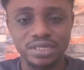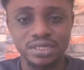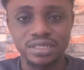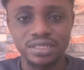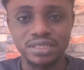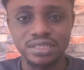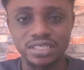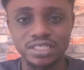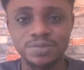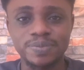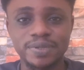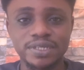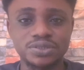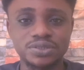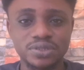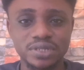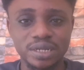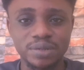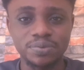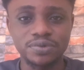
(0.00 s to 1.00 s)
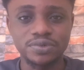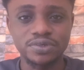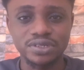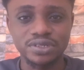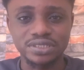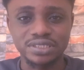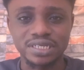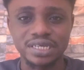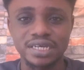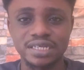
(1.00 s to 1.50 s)
this particular
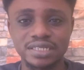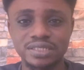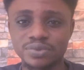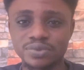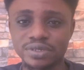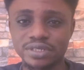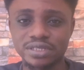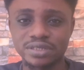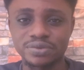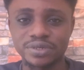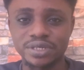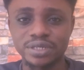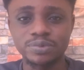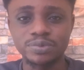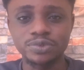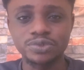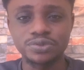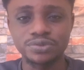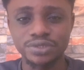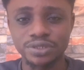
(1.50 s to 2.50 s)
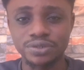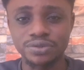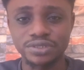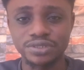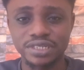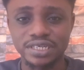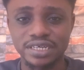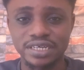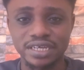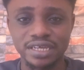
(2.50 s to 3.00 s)
product and were able to regrow
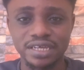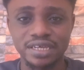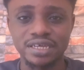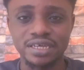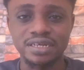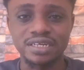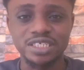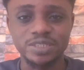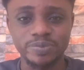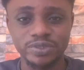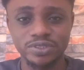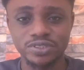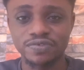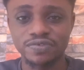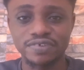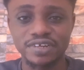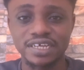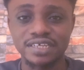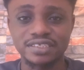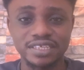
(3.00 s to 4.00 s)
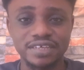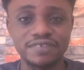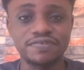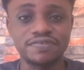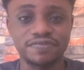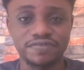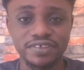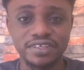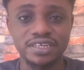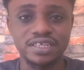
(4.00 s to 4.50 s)
their hair in the space of like 10,
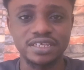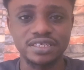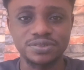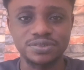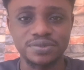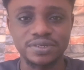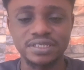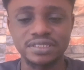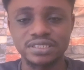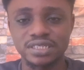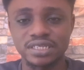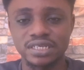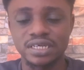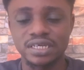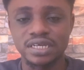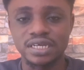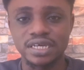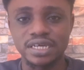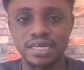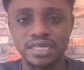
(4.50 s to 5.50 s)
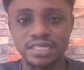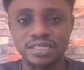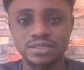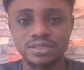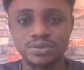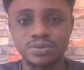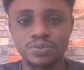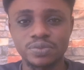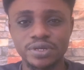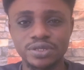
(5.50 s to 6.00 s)
15 days, right?
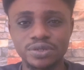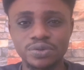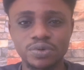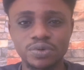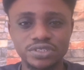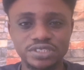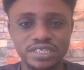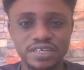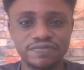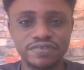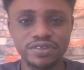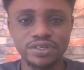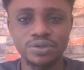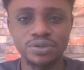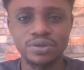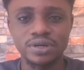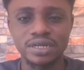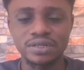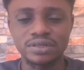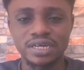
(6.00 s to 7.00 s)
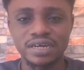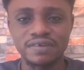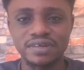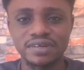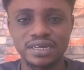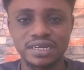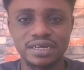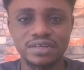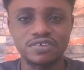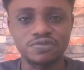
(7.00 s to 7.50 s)
And when you watch that video and you have
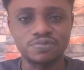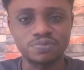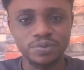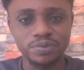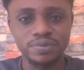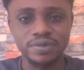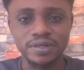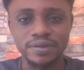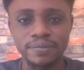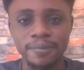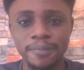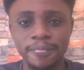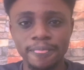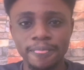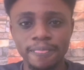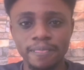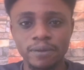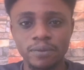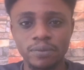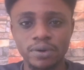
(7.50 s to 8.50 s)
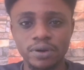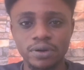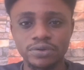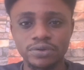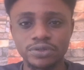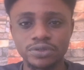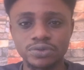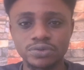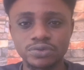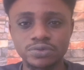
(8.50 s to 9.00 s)
that kind of problem, well,
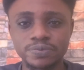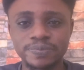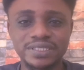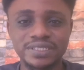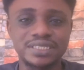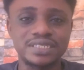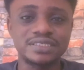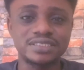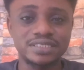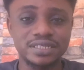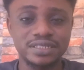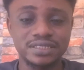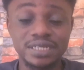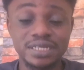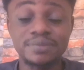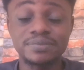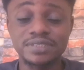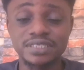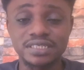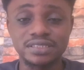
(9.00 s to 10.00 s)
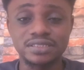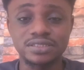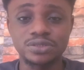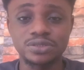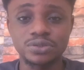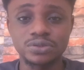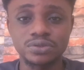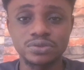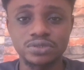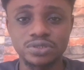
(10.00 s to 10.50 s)
you would be tempted
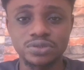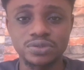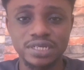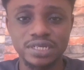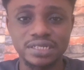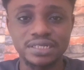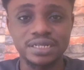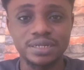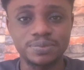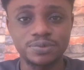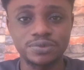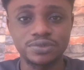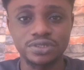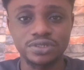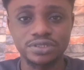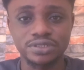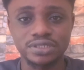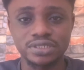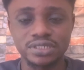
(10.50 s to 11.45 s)
to get that product.